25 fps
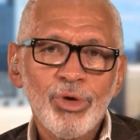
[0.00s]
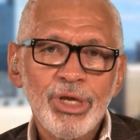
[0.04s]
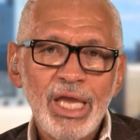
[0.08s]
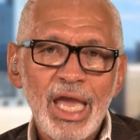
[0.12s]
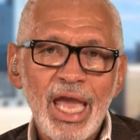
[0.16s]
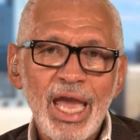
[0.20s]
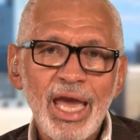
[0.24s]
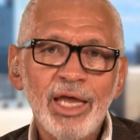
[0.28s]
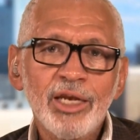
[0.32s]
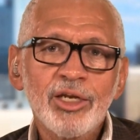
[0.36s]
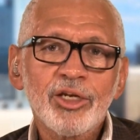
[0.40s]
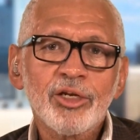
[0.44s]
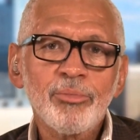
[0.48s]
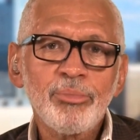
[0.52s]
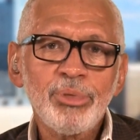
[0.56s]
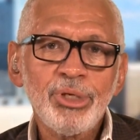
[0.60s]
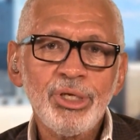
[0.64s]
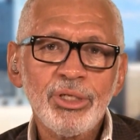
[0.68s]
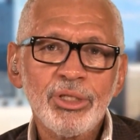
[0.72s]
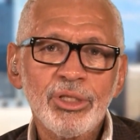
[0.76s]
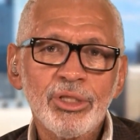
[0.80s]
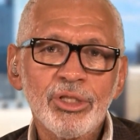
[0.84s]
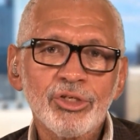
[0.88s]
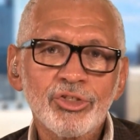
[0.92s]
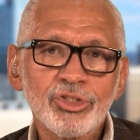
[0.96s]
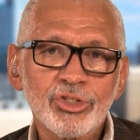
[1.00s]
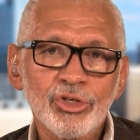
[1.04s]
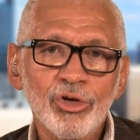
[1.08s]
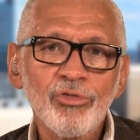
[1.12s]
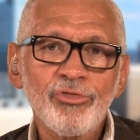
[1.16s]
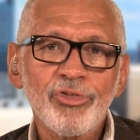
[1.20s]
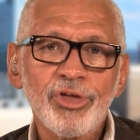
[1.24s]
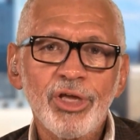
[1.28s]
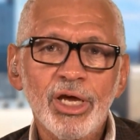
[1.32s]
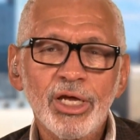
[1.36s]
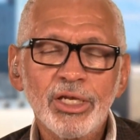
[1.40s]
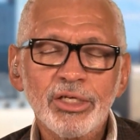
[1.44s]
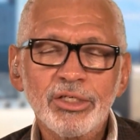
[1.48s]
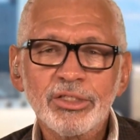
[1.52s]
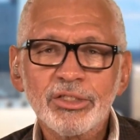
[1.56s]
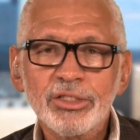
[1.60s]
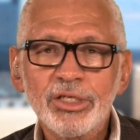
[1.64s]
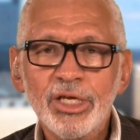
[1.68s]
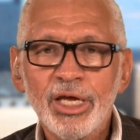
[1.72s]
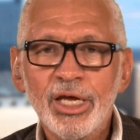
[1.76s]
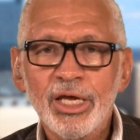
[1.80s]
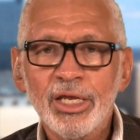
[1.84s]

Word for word: We had to beat the Soviets.